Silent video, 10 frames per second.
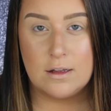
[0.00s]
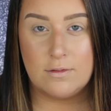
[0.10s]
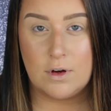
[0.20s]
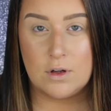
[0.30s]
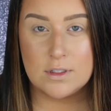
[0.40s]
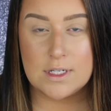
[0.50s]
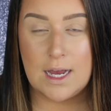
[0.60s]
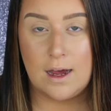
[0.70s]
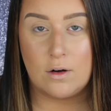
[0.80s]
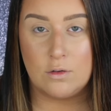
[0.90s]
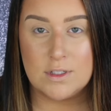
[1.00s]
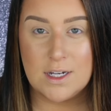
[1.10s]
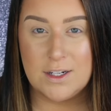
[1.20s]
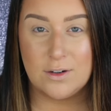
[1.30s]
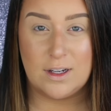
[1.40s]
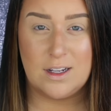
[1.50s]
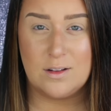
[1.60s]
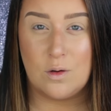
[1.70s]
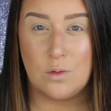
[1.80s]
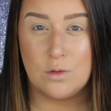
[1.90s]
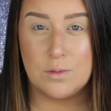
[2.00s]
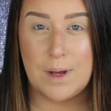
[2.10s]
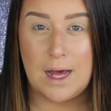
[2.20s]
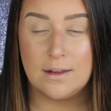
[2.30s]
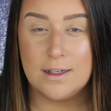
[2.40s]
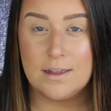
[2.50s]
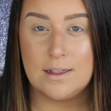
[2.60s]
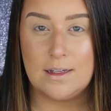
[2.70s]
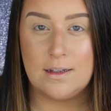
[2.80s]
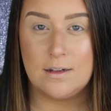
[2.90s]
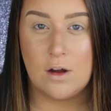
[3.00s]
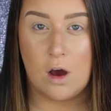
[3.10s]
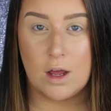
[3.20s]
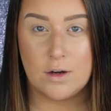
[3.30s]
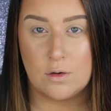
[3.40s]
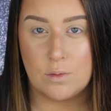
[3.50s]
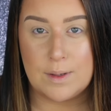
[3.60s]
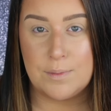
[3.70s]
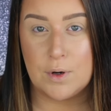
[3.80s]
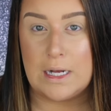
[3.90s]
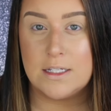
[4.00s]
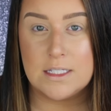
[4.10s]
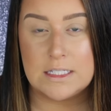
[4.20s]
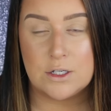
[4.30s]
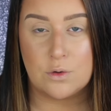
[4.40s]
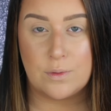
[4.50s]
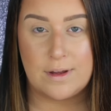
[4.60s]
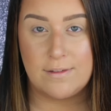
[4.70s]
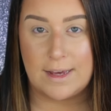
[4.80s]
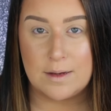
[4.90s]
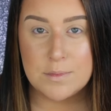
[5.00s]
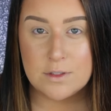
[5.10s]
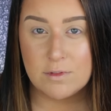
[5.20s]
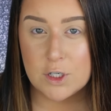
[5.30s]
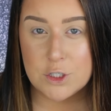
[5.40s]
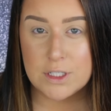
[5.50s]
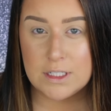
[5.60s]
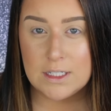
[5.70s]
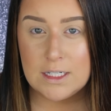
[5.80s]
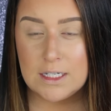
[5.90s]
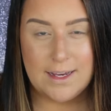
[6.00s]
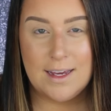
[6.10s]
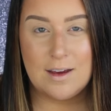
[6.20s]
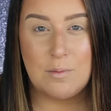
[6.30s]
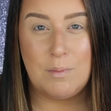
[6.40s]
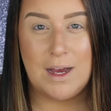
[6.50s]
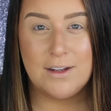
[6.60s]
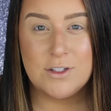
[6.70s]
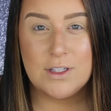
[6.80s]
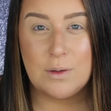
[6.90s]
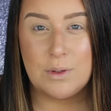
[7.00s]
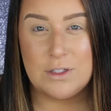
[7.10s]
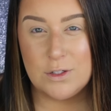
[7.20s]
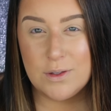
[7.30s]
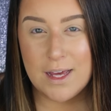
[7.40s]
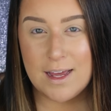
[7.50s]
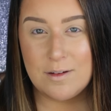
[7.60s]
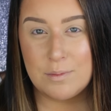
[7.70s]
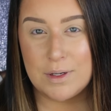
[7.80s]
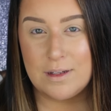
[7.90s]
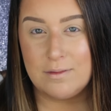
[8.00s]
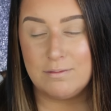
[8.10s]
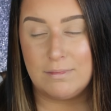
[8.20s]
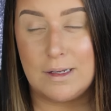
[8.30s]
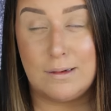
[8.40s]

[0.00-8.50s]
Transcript: the Vault at Ulta, you're getting the old palette, the non-repressed, revamped version. I can't imagine they would do that, but I